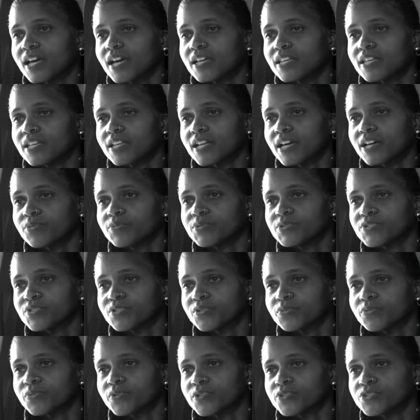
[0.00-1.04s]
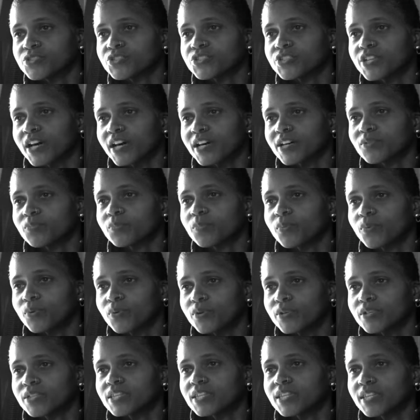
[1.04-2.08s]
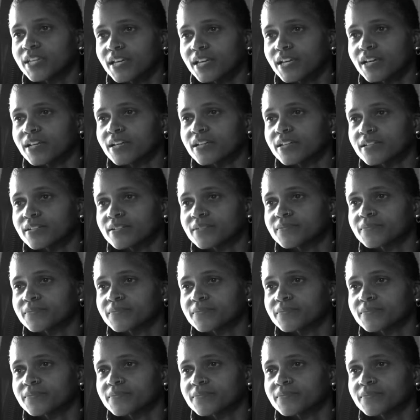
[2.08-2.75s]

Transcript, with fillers: And then I was the first child born there.